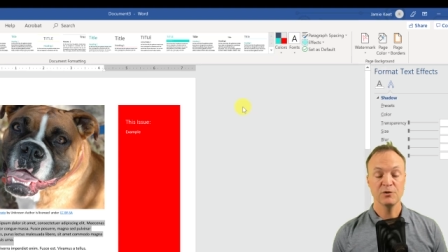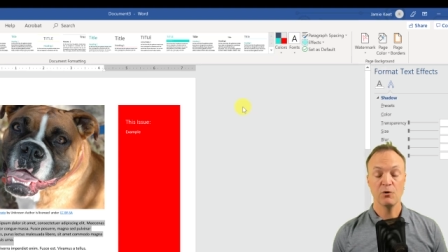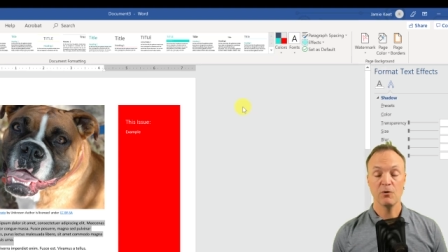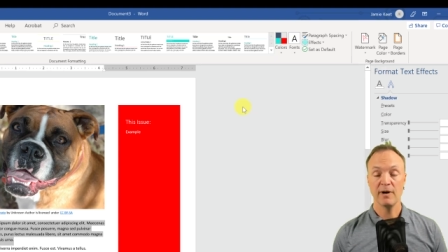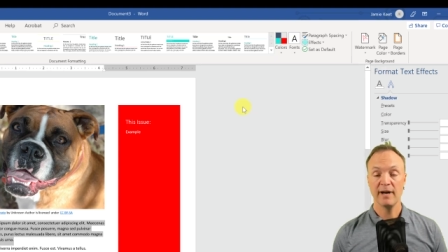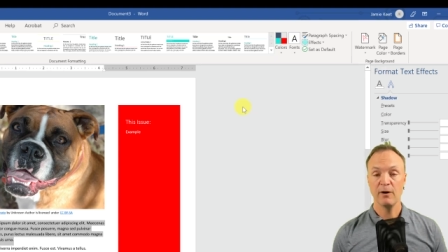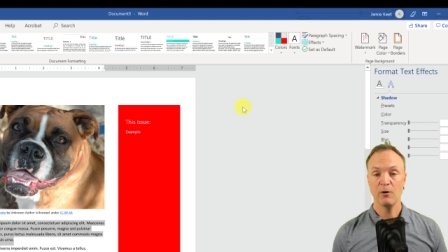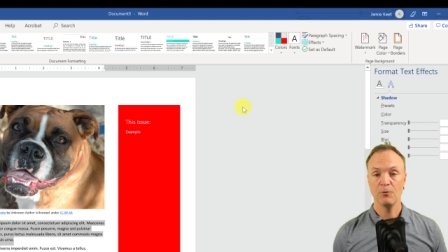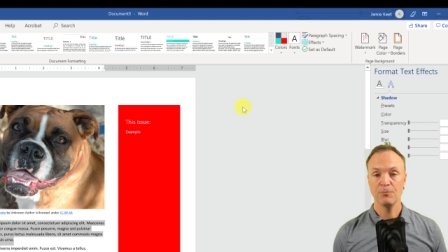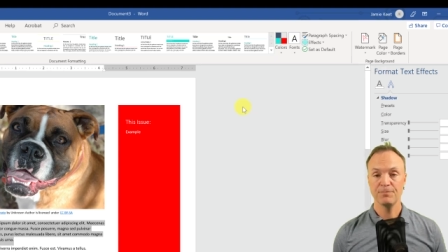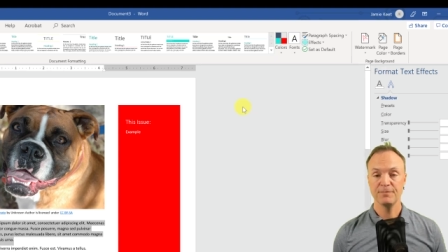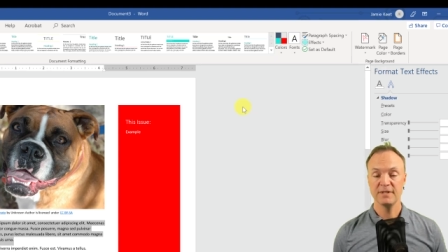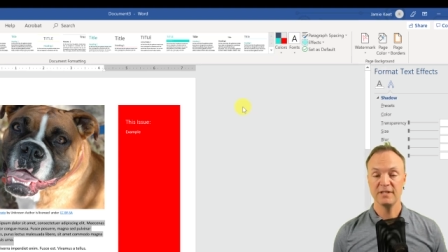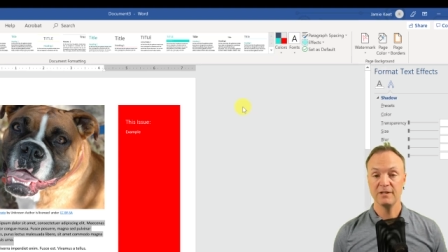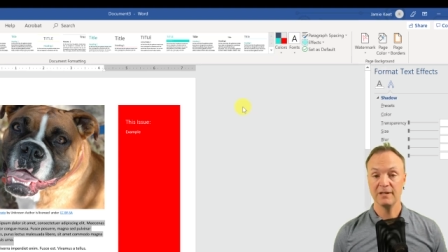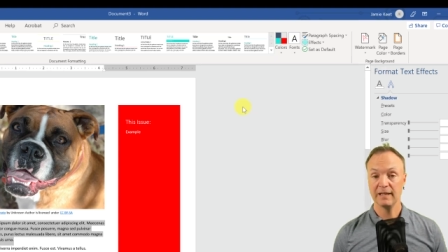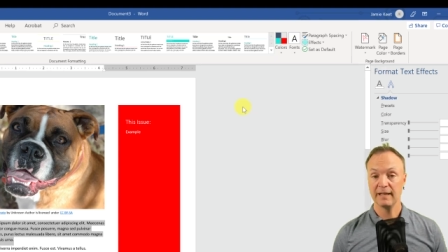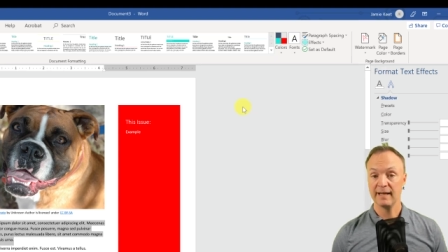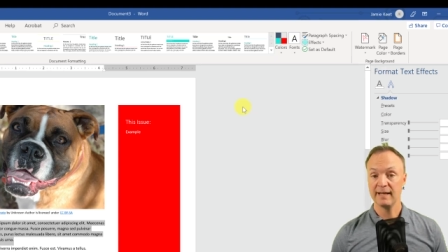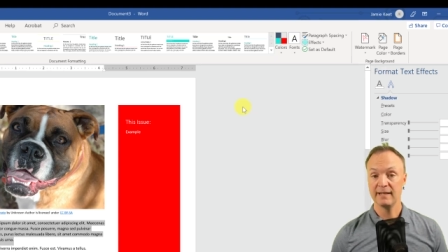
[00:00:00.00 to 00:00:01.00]
So I hope
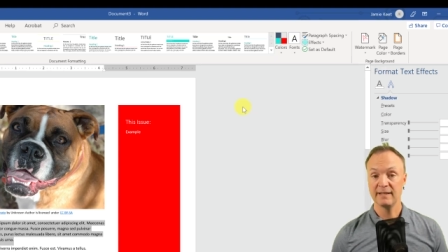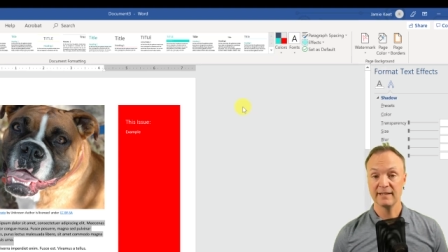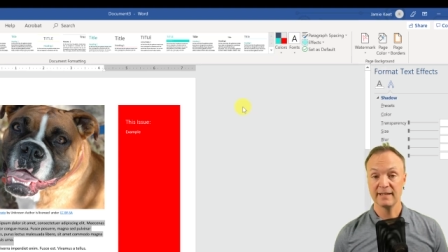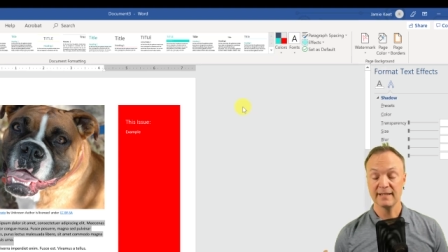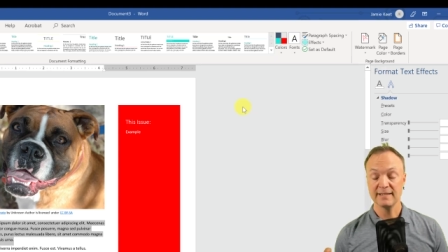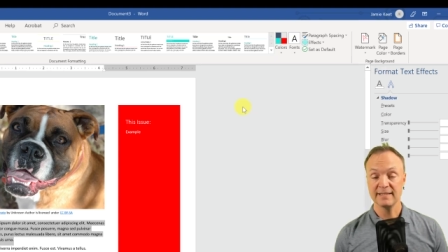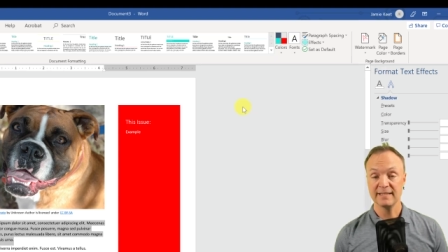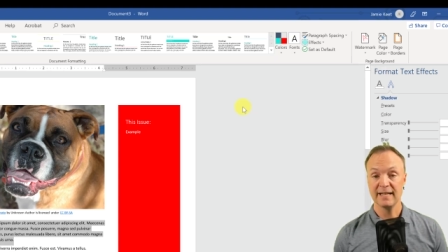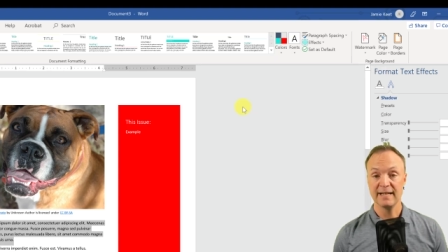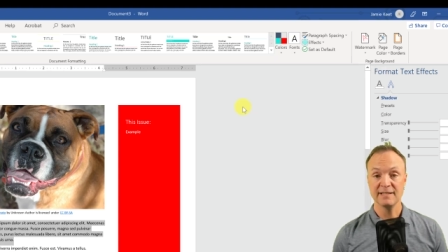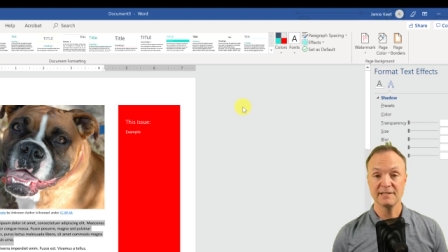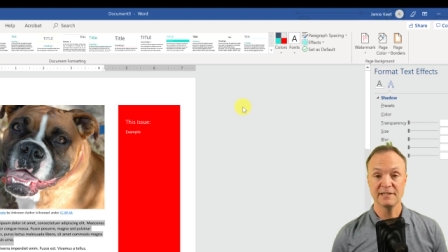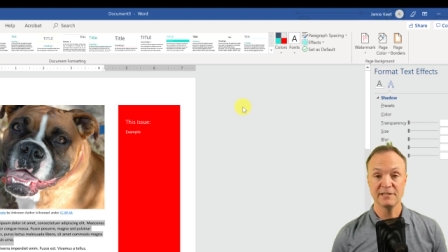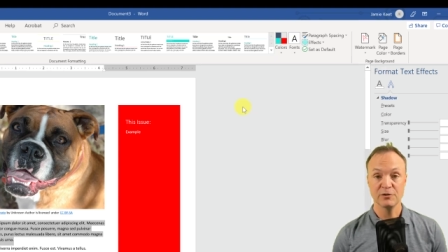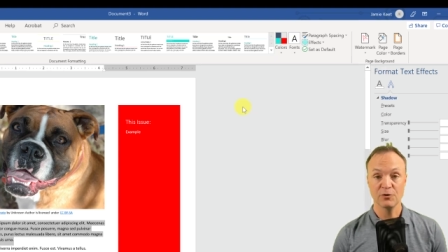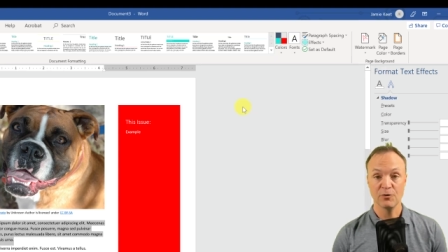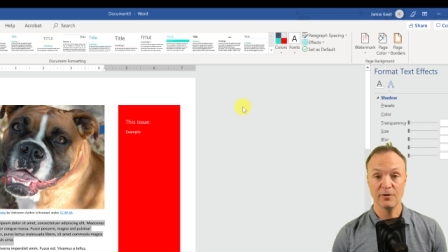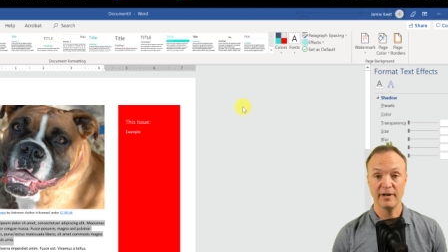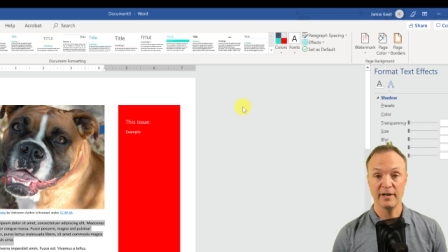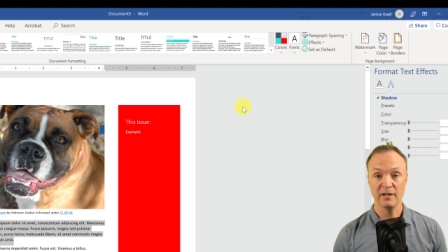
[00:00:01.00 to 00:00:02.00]
you liked today's
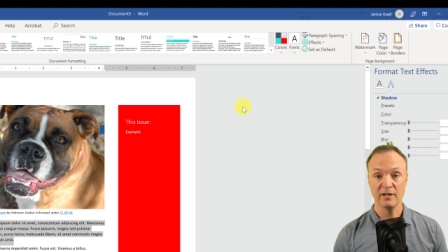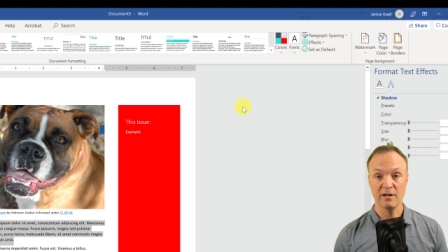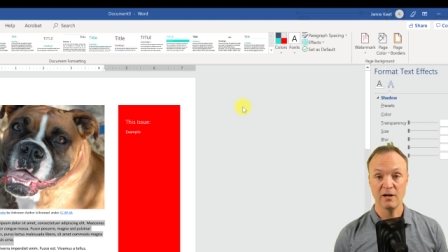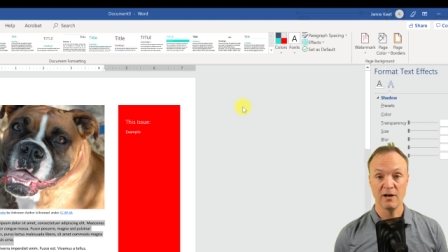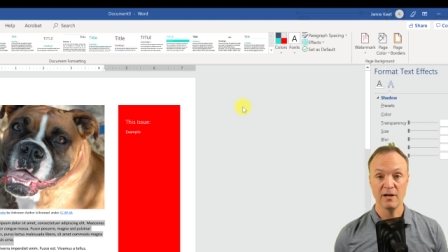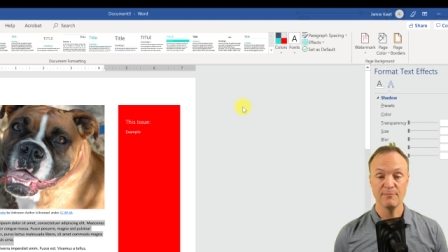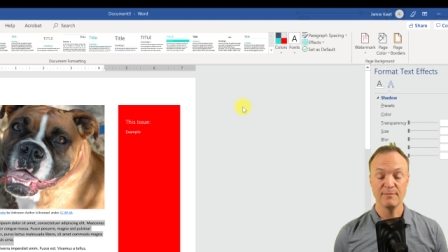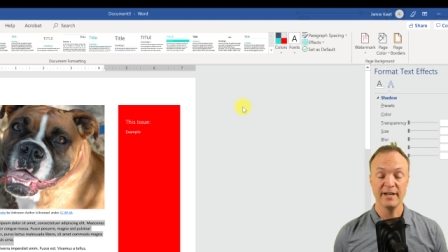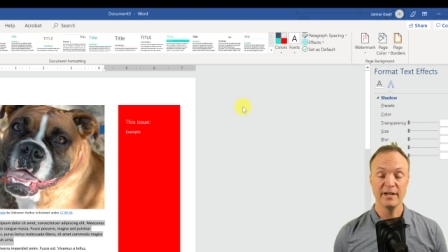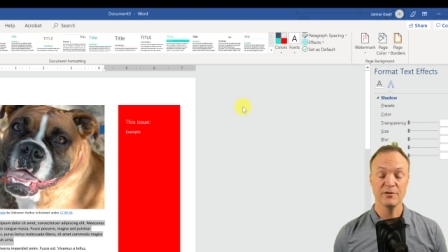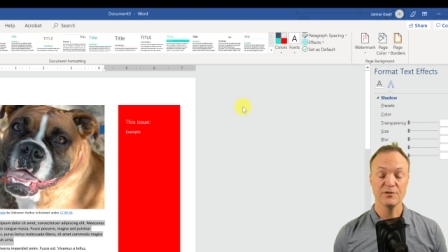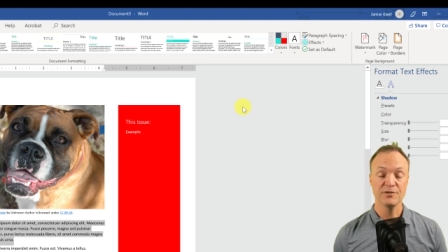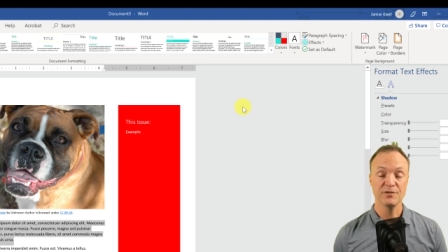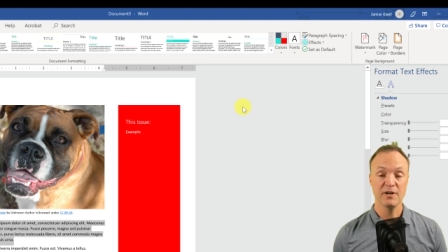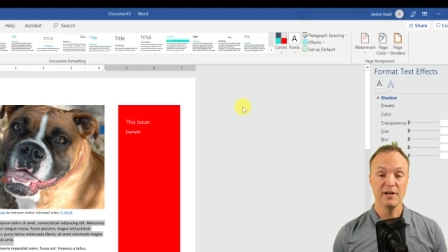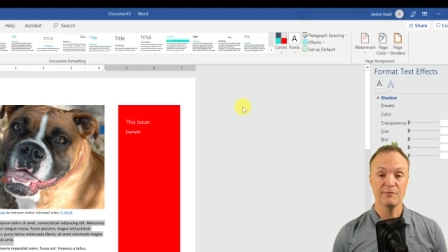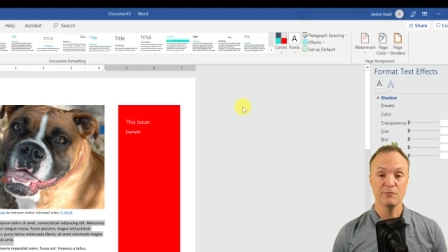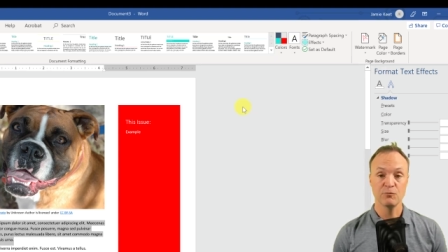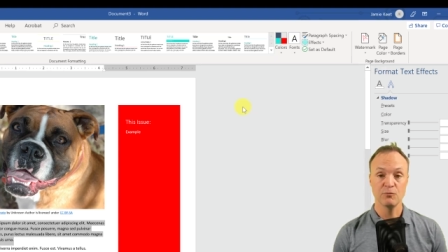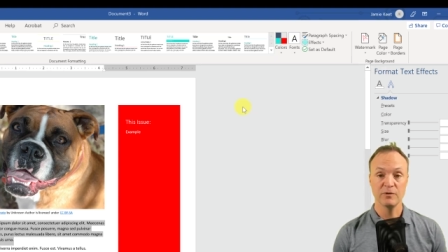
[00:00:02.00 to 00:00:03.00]
tutorial on
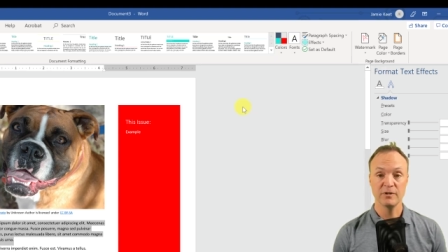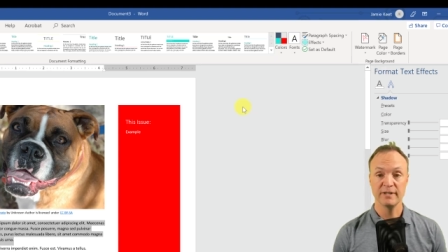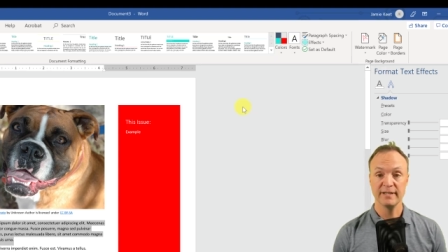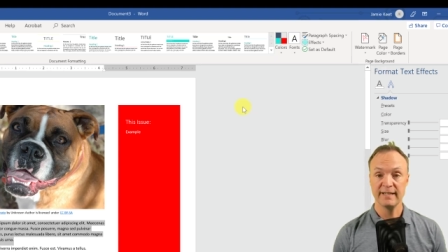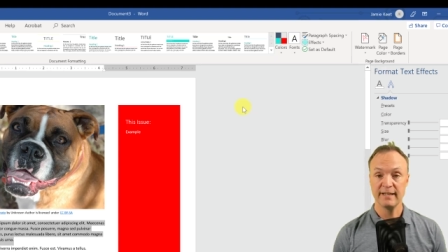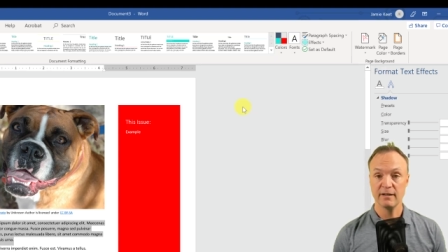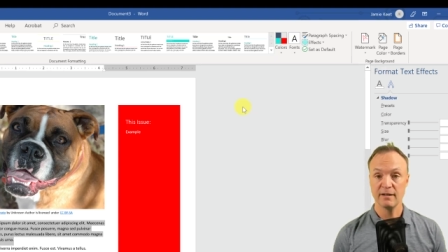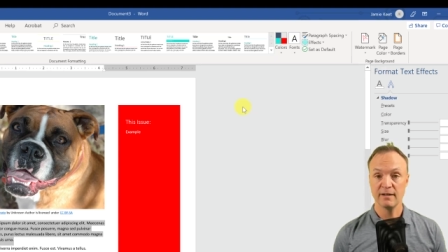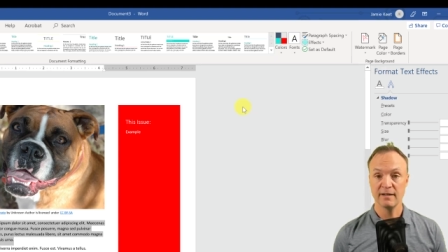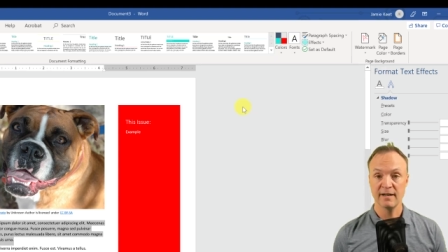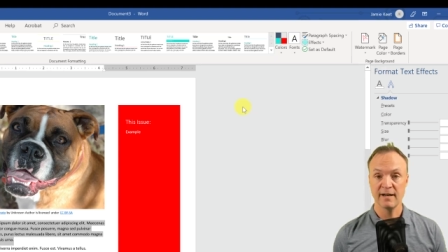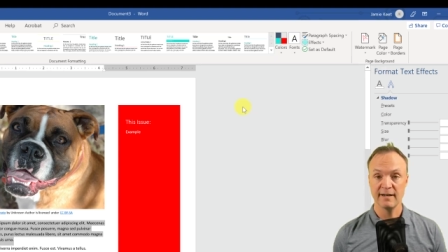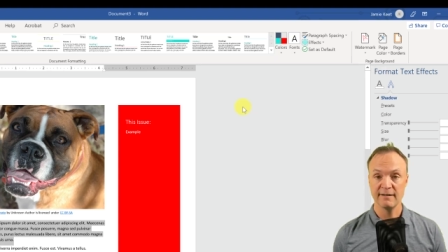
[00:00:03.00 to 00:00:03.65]
Microsoft Word here,